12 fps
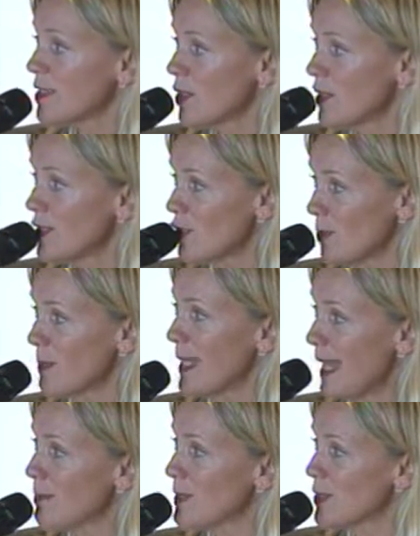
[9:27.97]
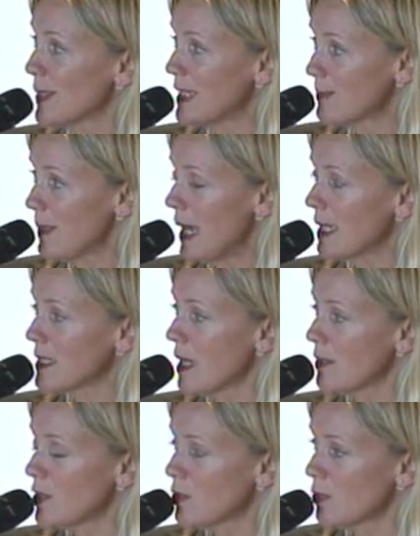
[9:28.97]
And so they should be able to expect
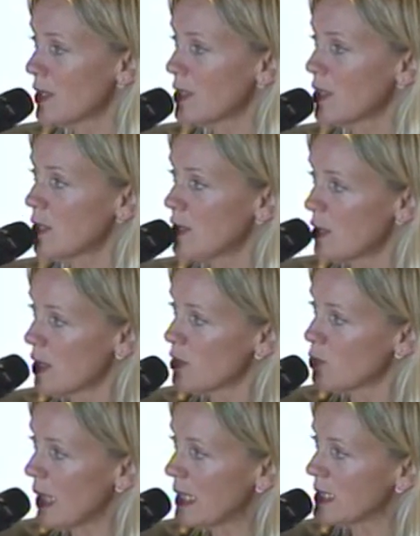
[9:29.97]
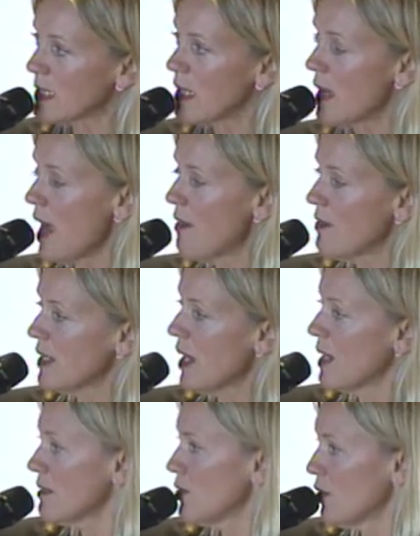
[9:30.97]
our stories told in those ways every
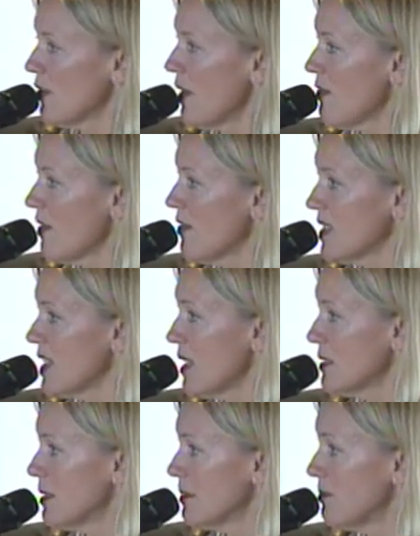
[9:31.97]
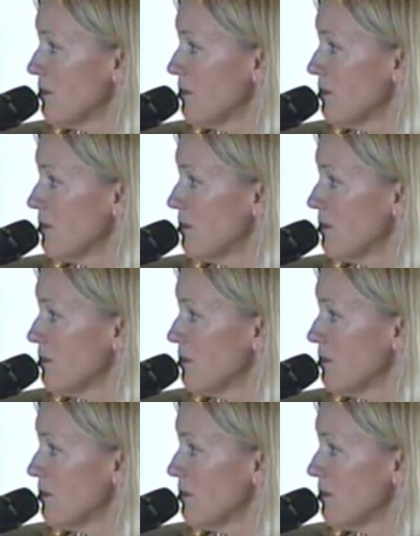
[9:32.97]
visit.